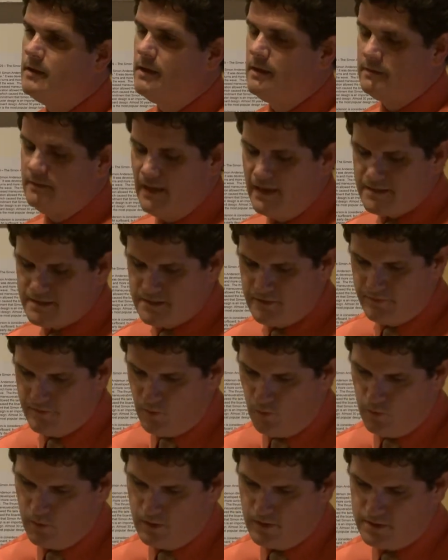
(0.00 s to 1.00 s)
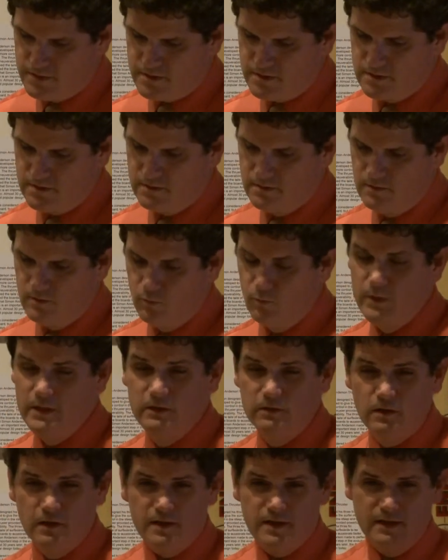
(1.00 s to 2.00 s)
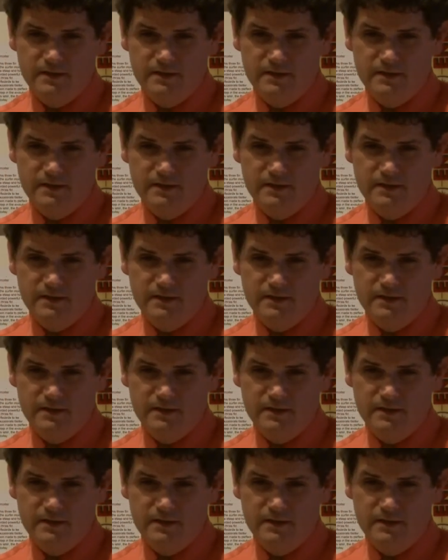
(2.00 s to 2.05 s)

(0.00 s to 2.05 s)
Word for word: Unless, of course, we look